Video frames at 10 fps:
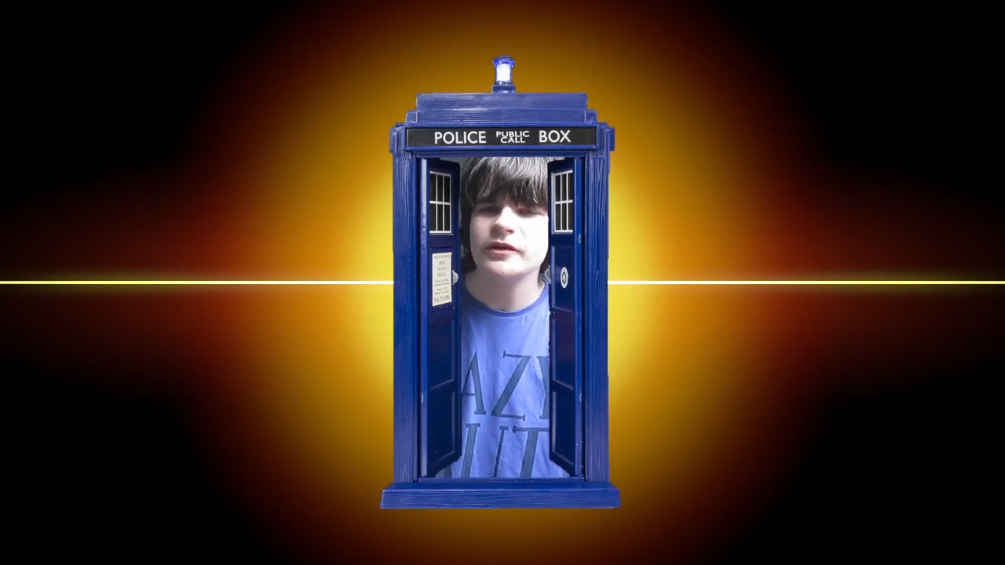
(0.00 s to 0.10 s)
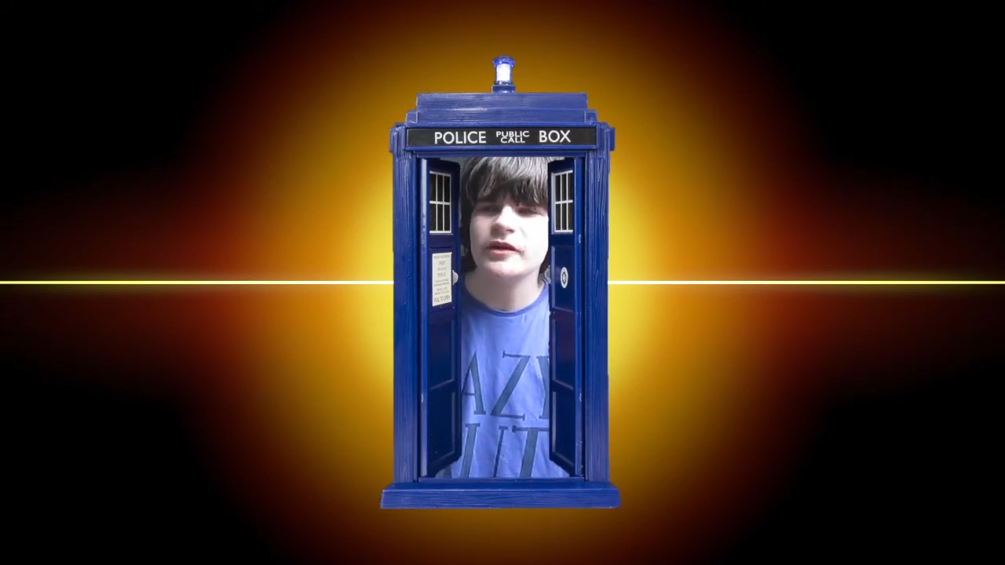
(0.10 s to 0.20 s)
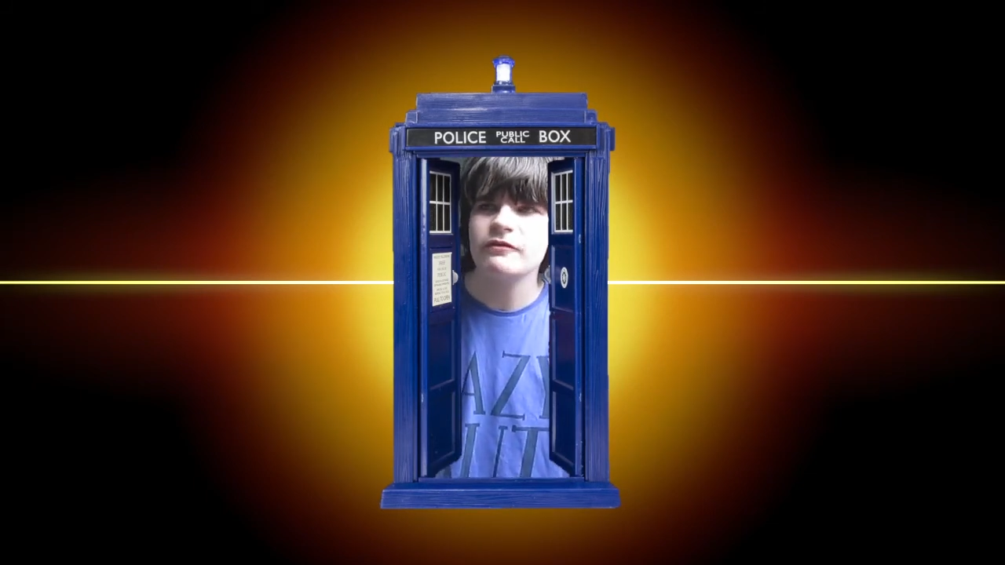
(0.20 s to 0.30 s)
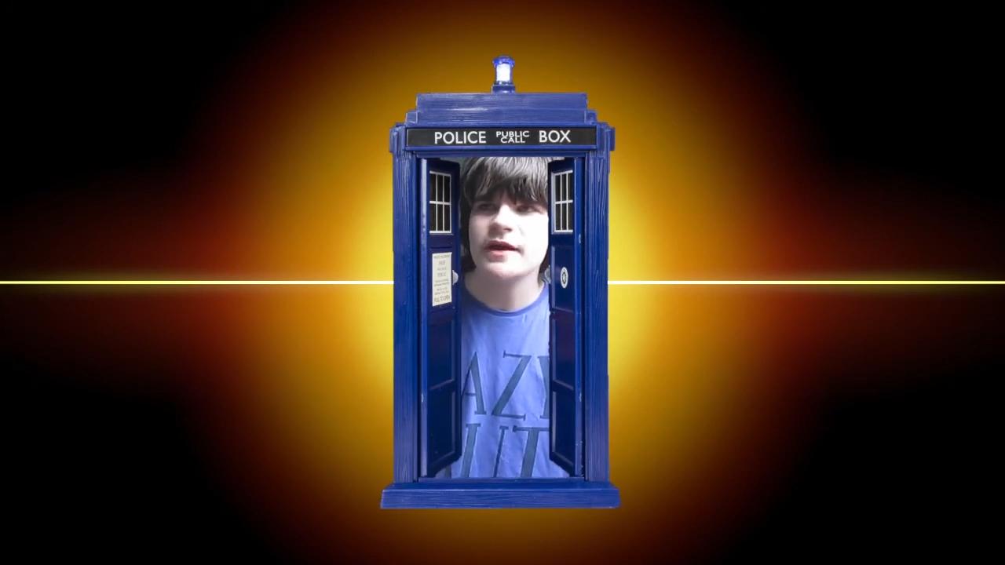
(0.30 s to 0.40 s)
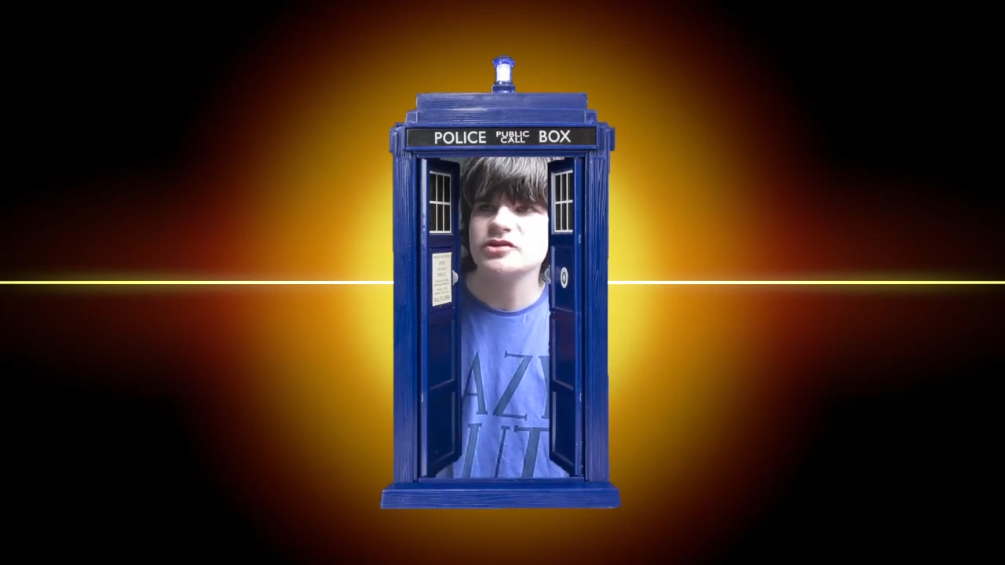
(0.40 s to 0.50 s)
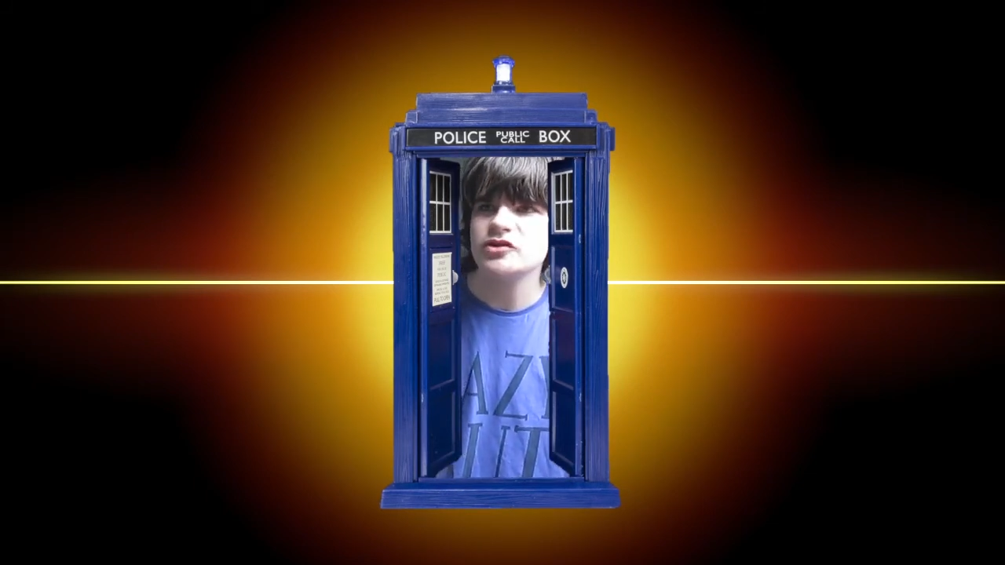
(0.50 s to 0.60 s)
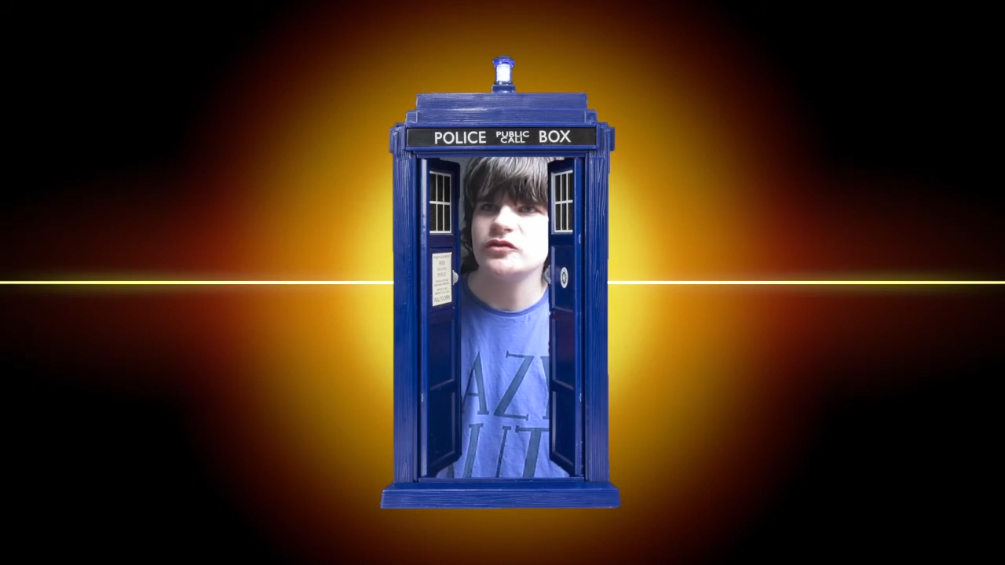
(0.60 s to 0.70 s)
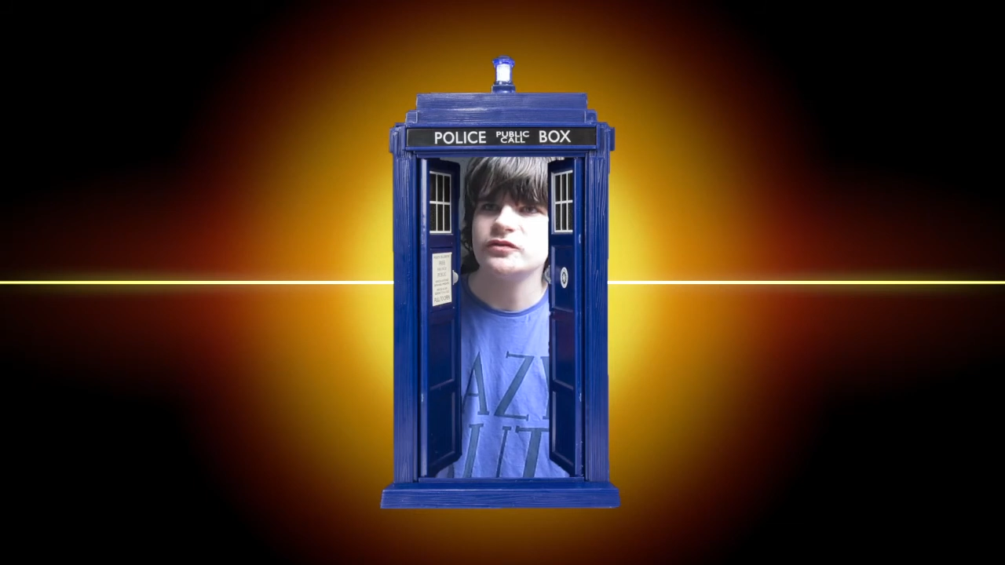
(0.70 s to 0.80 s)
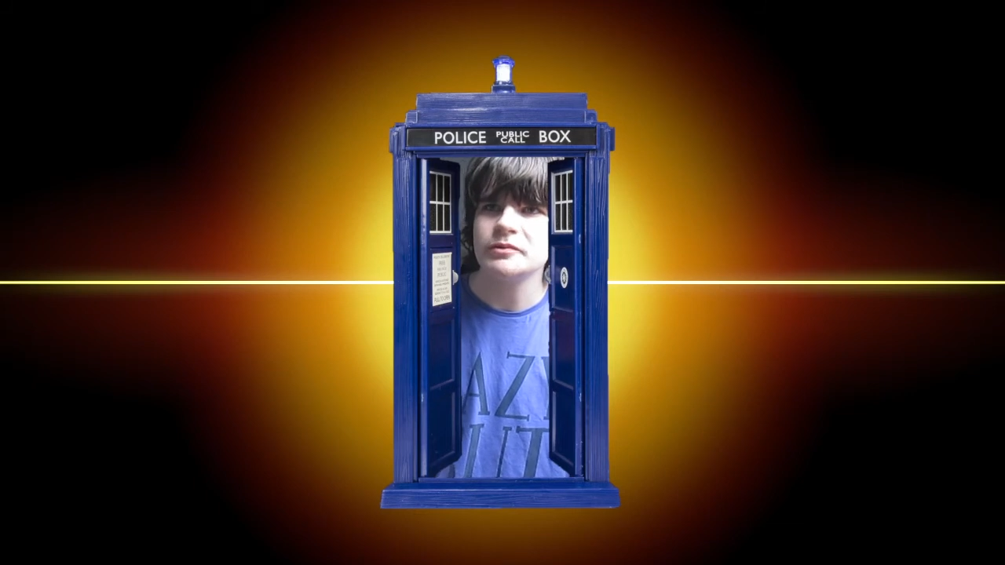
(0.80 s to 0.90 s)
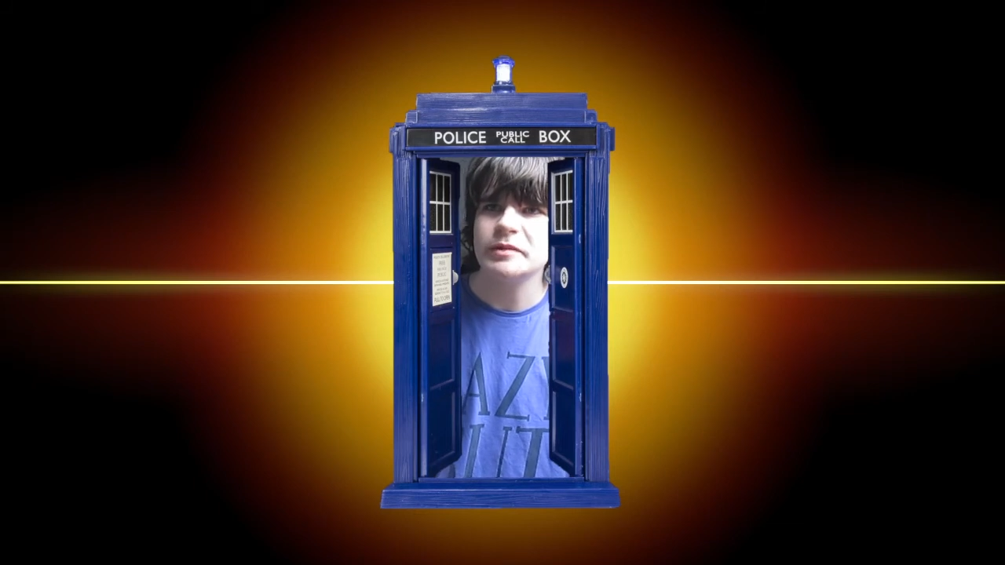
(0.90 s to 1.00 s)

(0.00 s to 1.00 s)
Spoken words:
the effect of the